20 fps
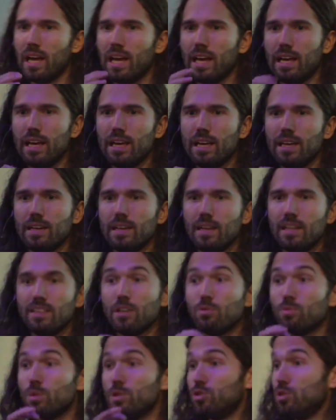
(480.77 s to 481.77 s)

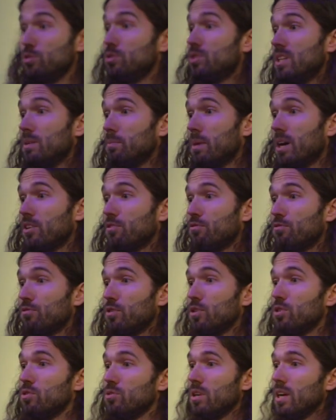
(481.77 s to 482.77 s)
they reduced the amount of
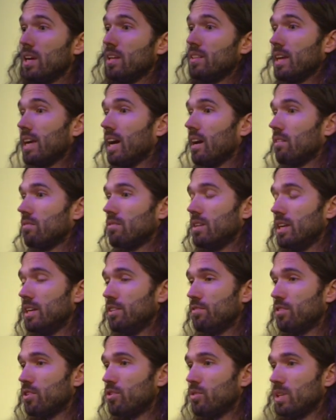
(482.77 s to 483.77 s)
fruit, they got rid
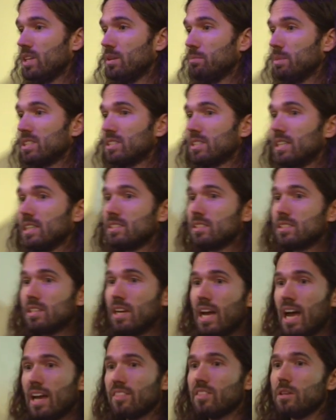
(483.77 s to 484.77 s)
of the gorilla biscuits,
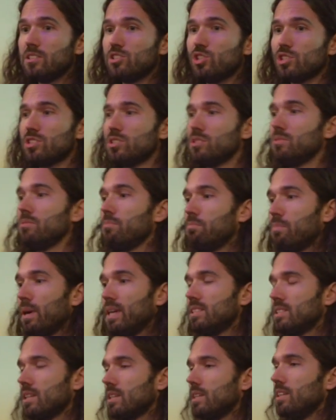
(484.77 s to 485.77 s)
and they just
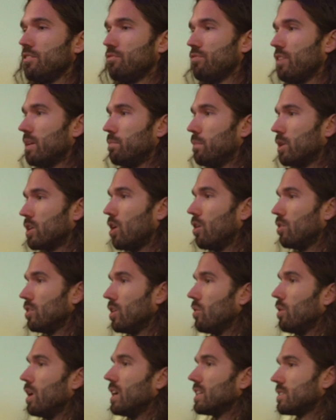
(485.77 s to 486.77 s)
basically fed
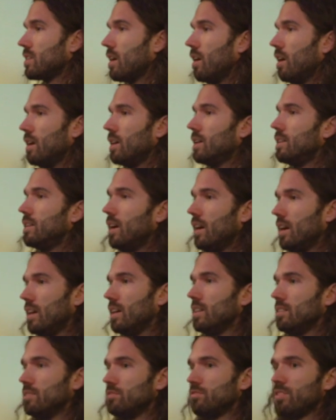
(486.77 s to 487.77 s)
Makolo a ton
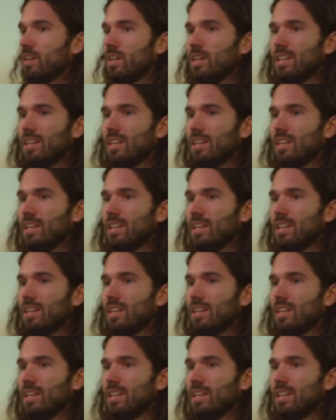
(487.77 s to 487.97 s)
of